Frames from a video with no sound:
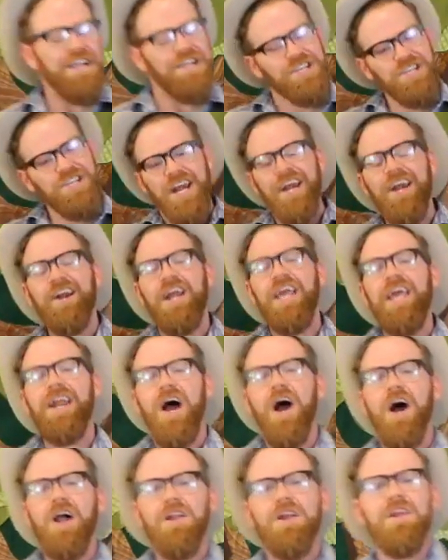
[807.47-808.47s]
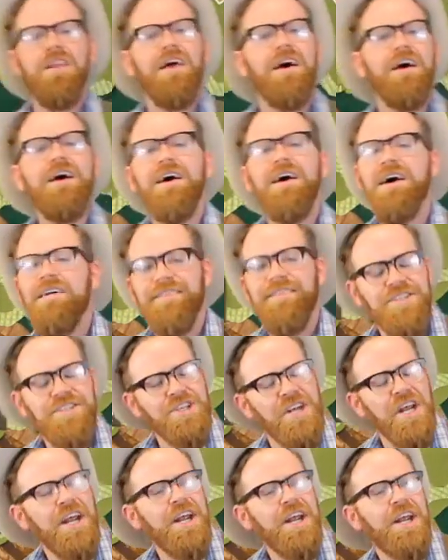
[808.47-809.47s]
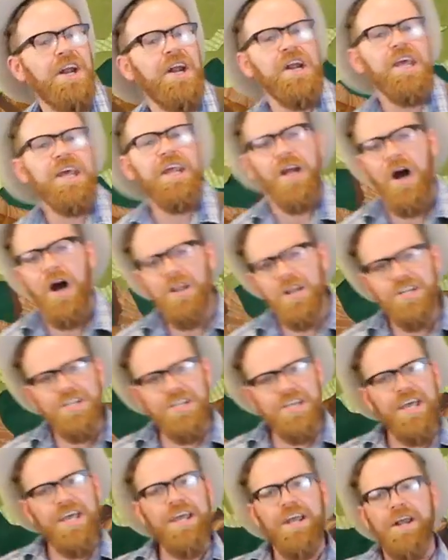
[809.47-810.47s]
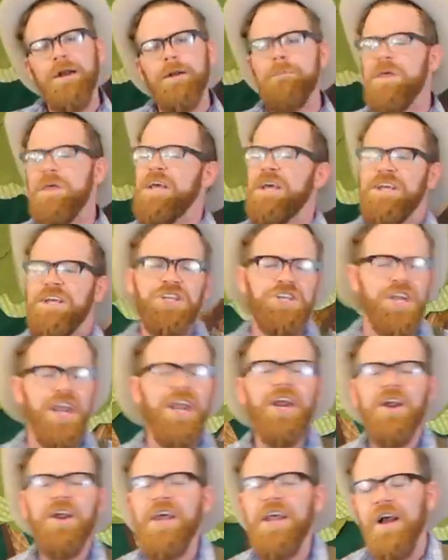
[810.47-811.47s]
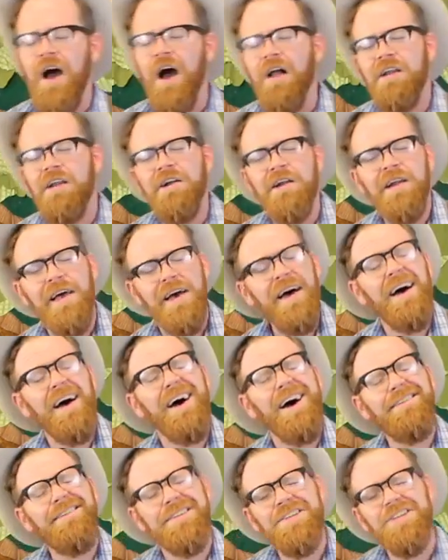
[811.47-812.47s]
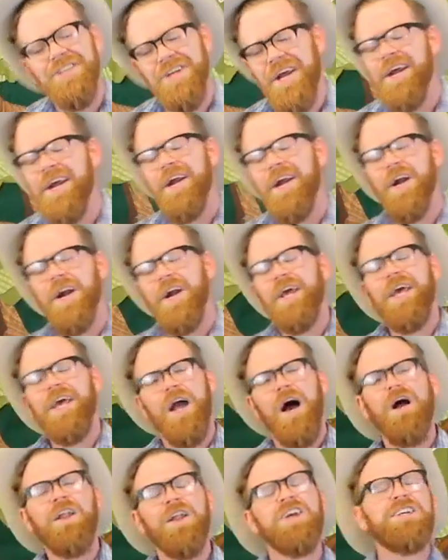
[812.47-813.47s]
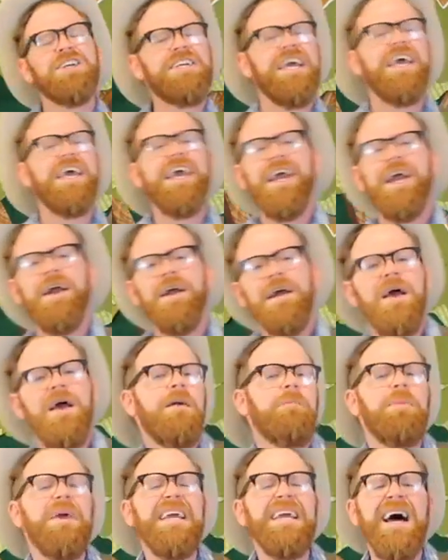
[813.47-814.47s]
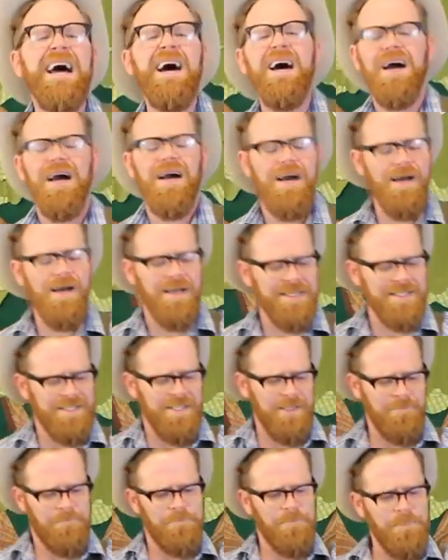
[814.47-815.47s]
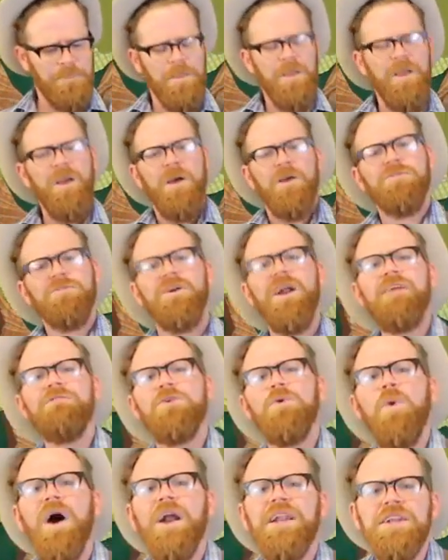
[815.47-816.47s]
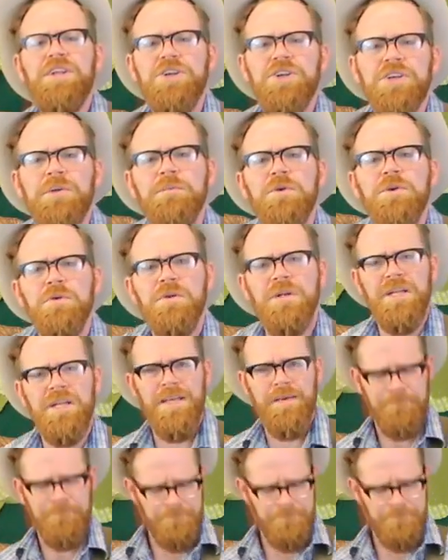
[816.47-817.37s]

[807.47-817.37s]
Sharing all our love and sharing all our care. Sharing all our love and sharing all our care. Hugs for everyone in your community.